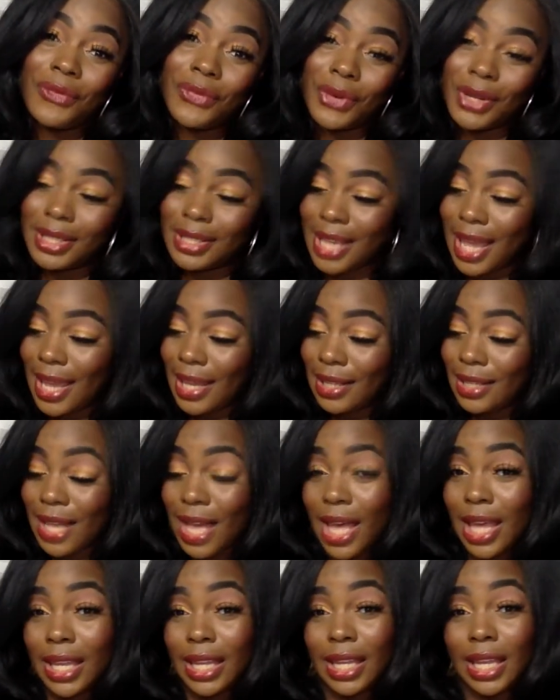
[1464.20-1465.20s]
for date
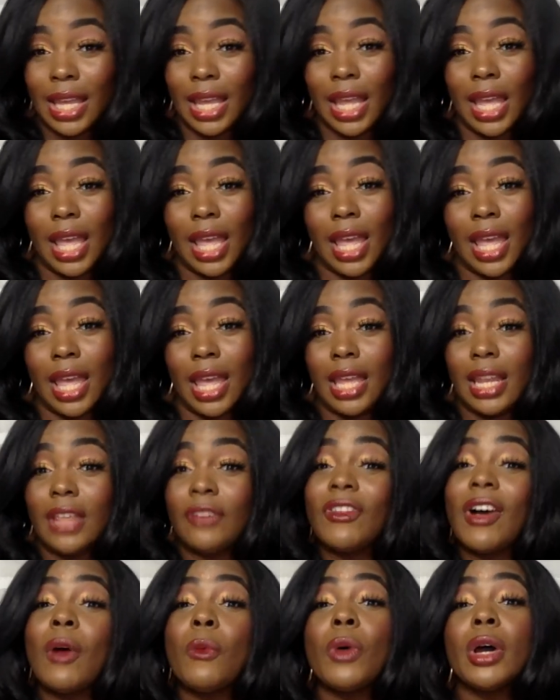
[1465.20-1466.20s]
night. And
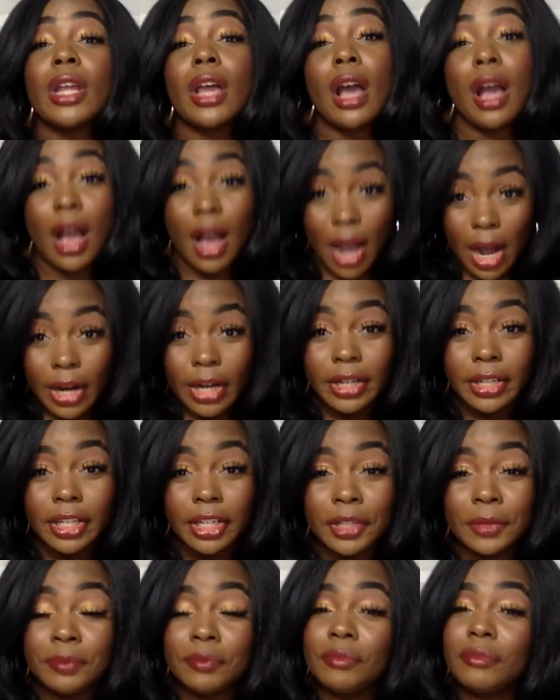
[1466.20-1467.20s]
if I want to hurt
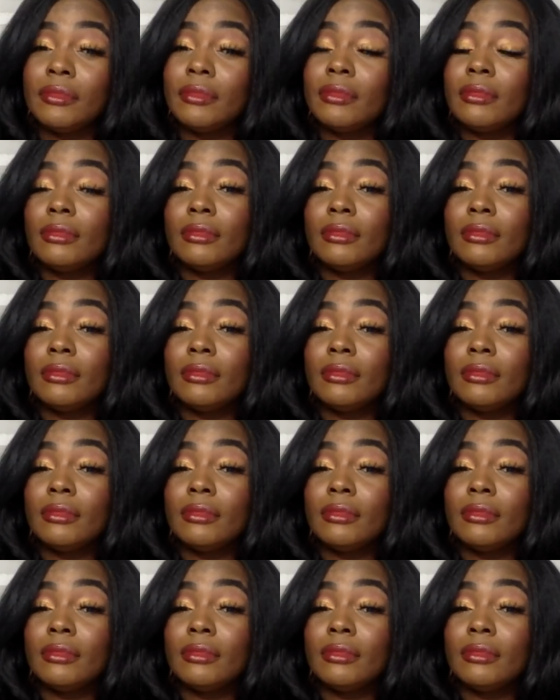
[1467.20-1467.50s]
them,